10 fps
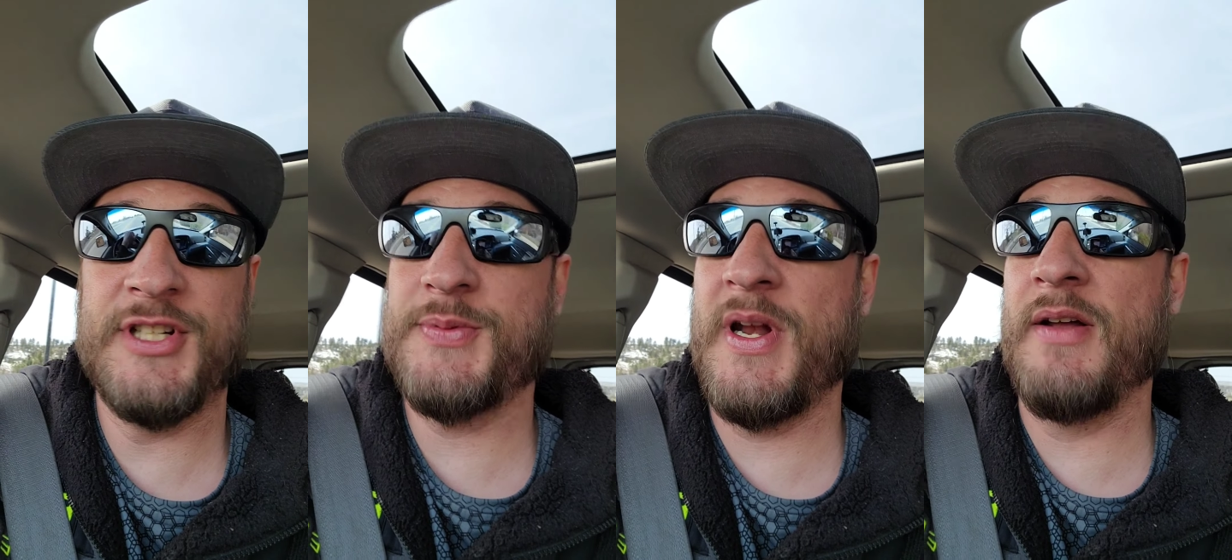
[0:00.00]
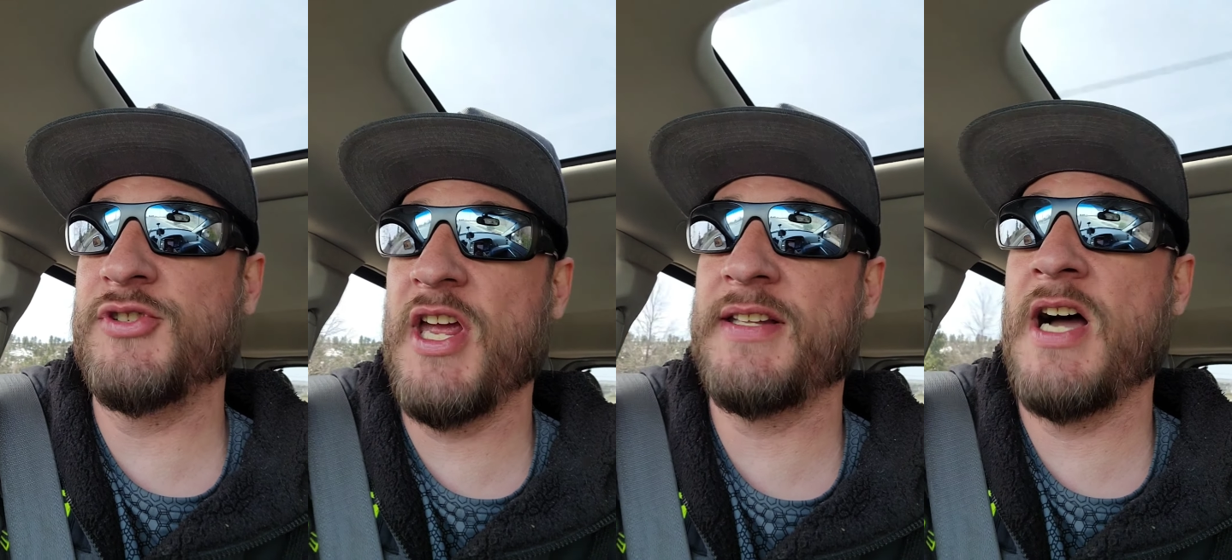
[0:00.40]
Just went out and
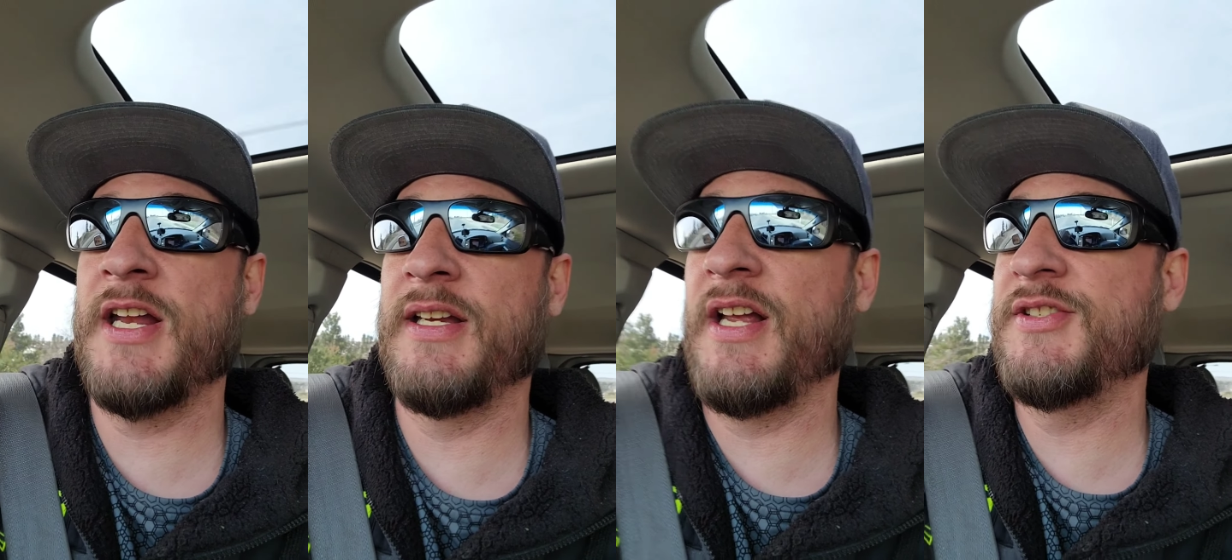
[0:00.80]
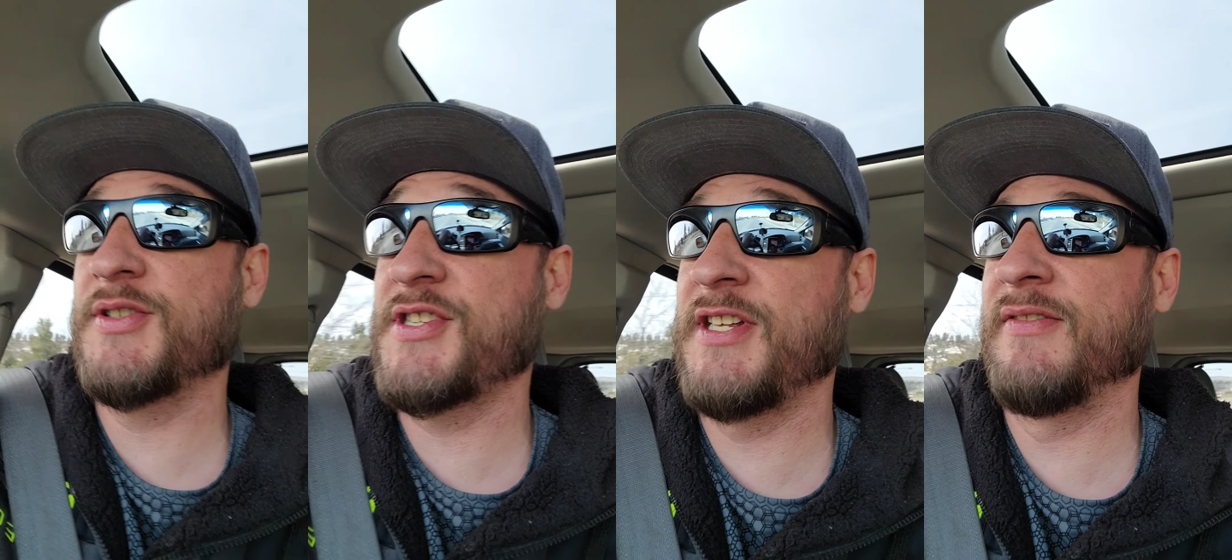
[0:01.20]
checked on it, as you'll
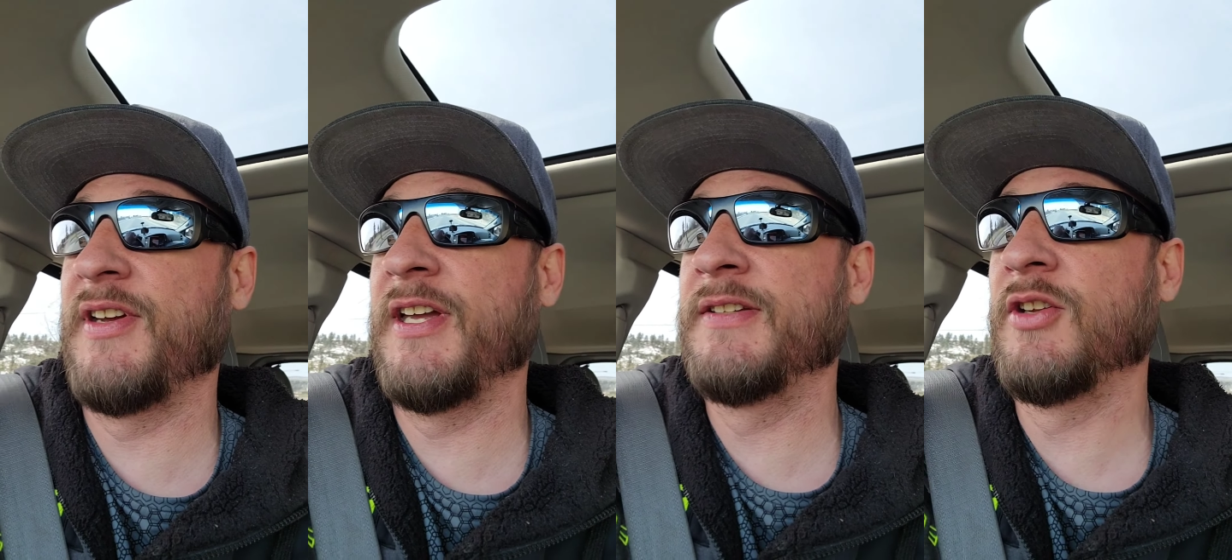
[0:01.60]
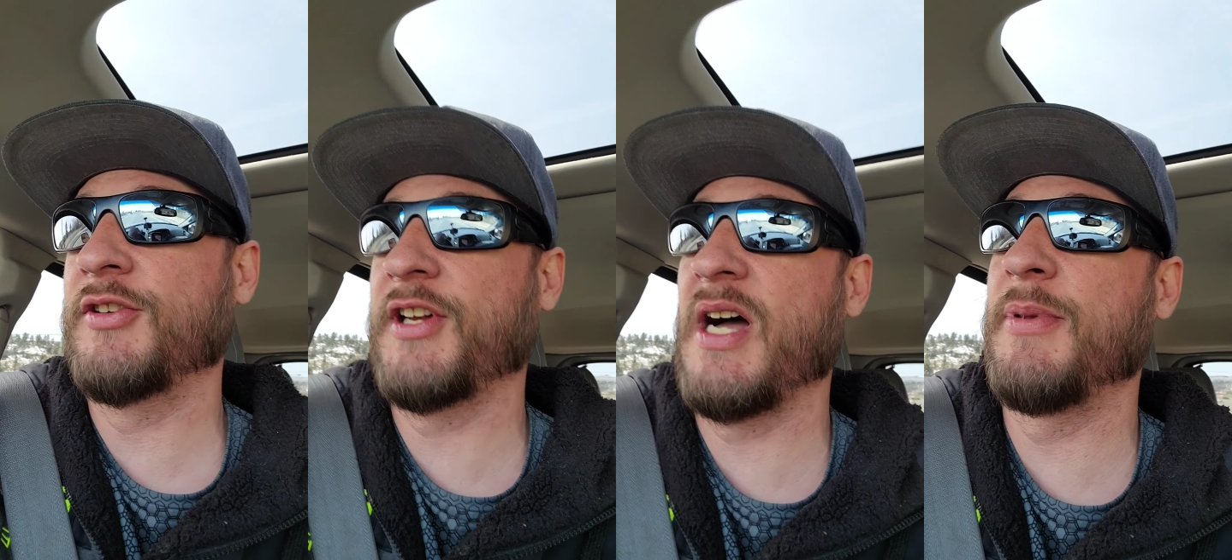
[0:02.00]
see in the vid.
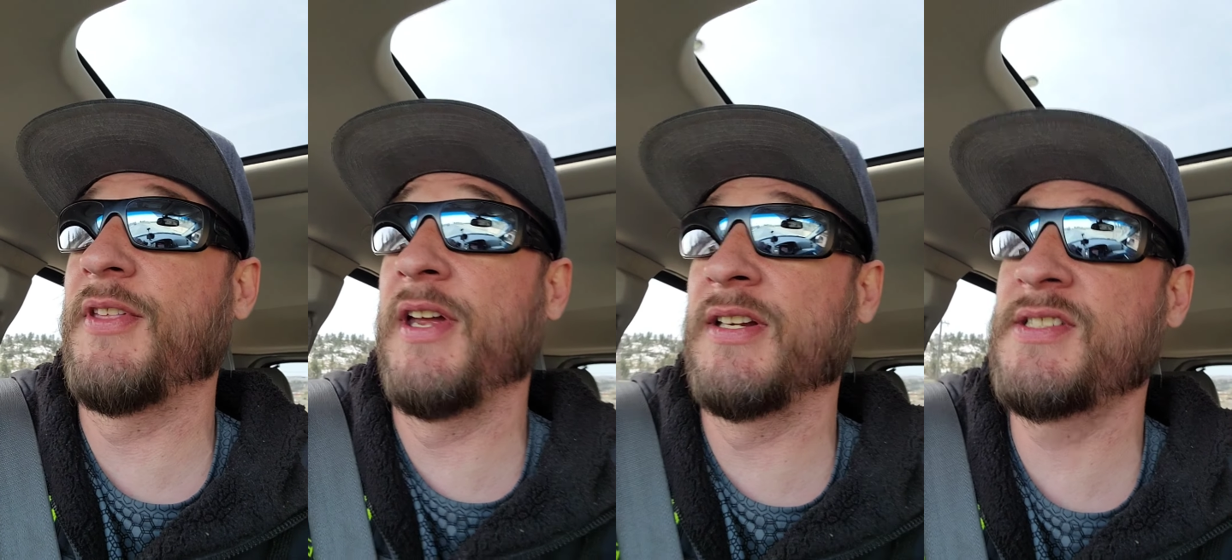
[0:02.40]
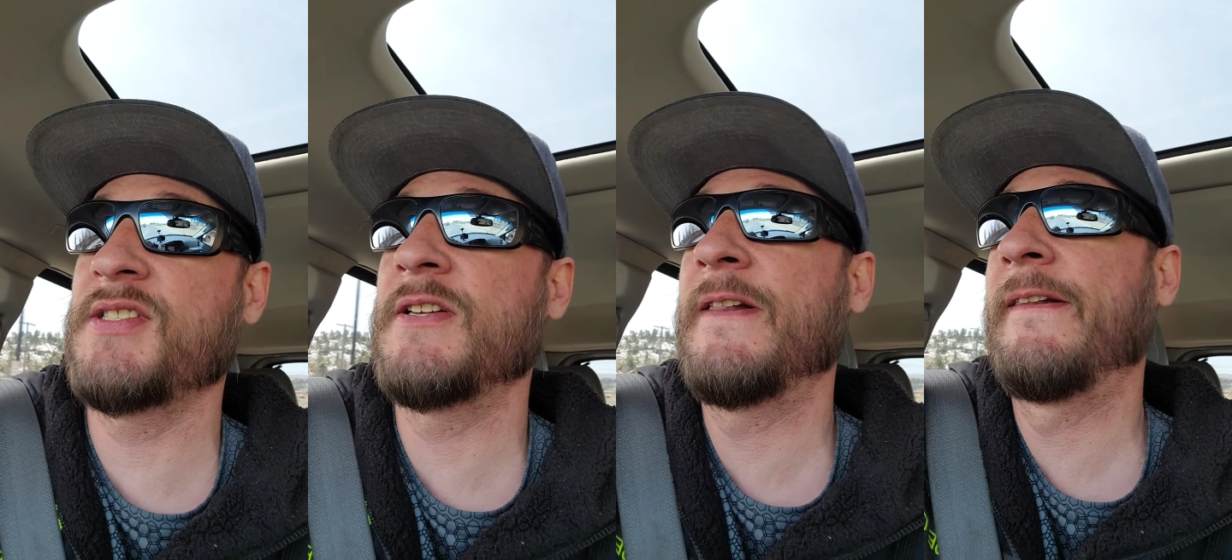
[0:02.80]
Looked at a couple
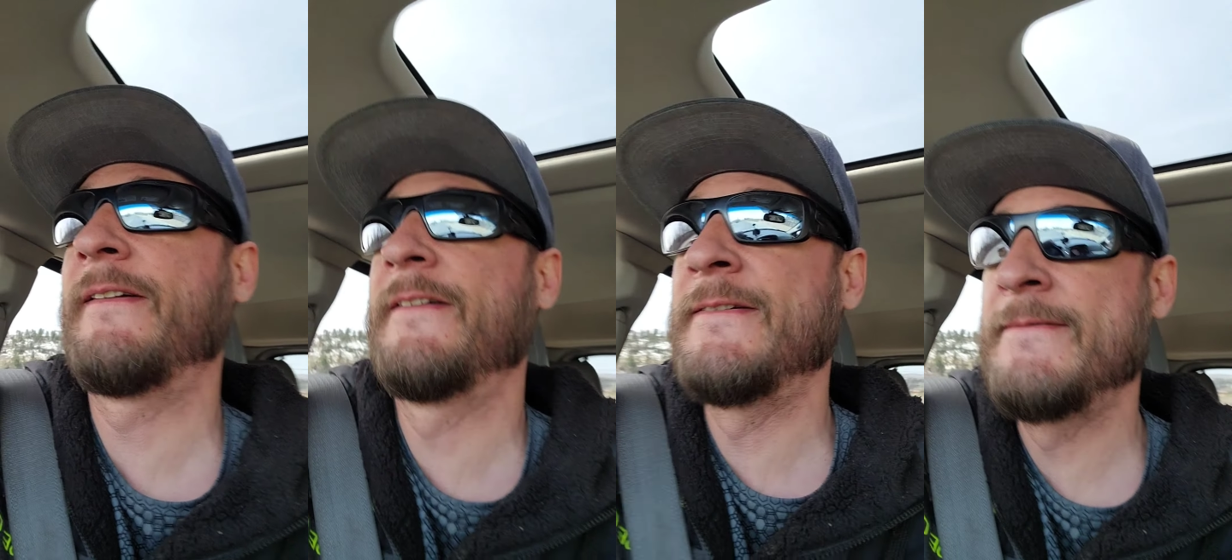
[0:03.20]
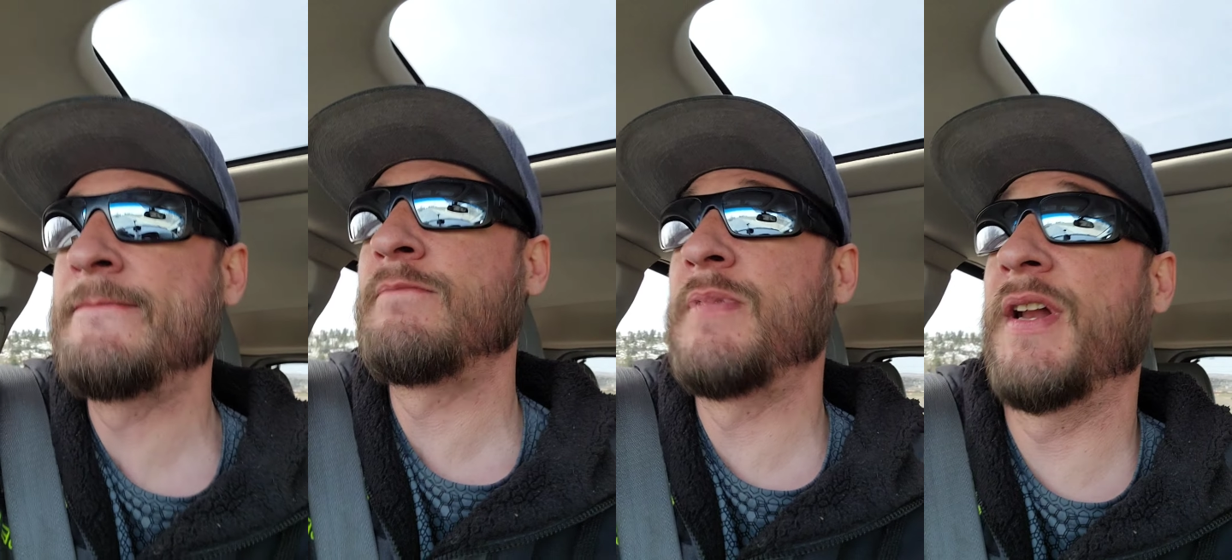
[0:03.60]
things.
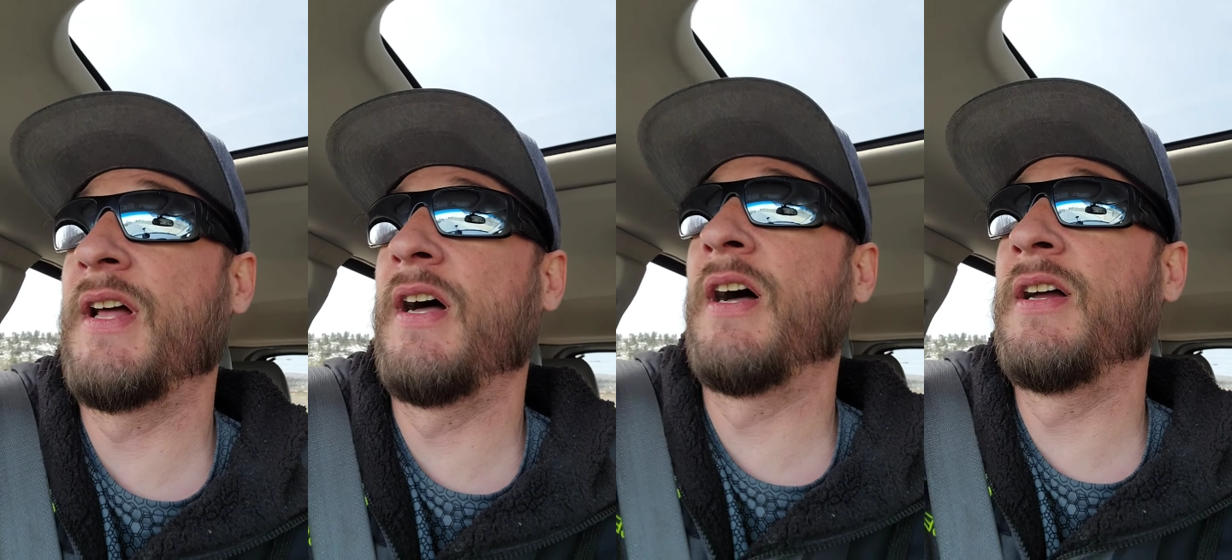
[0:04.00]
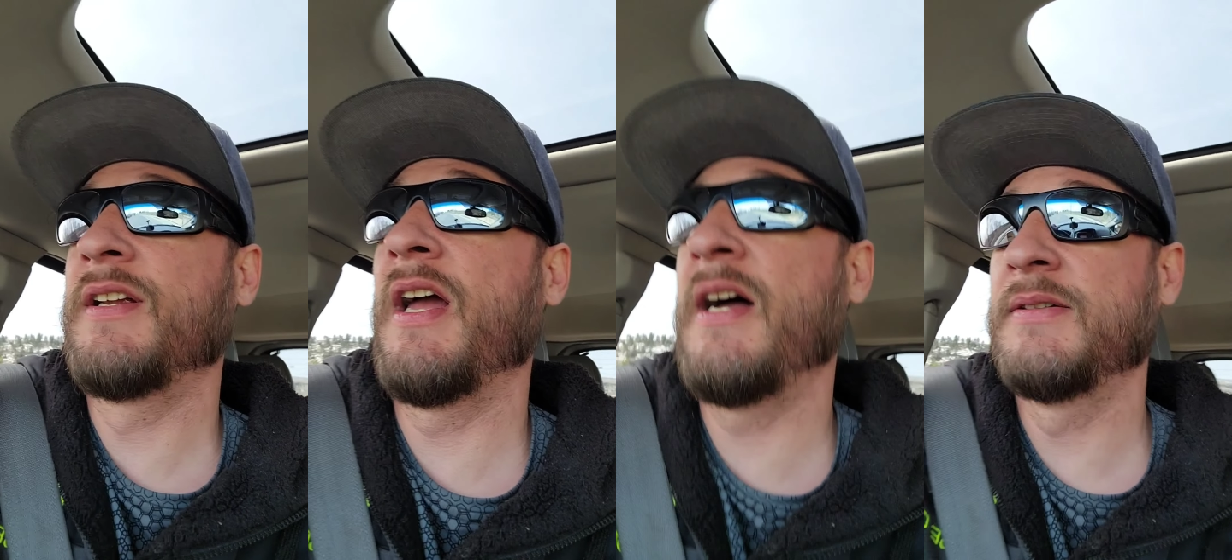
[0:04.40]
But, uh,
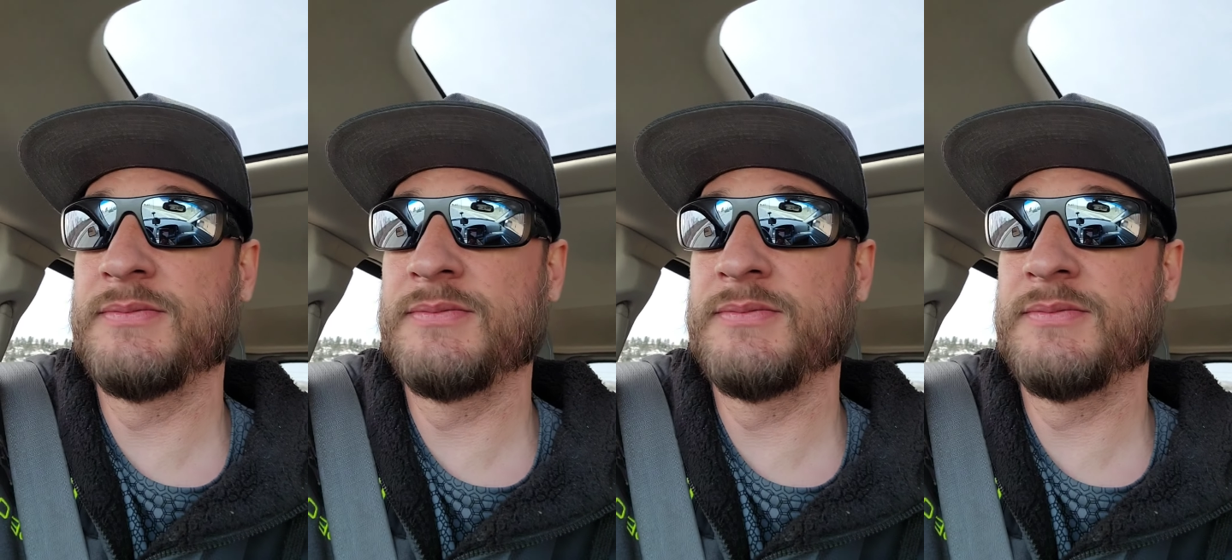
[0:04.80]
yeah,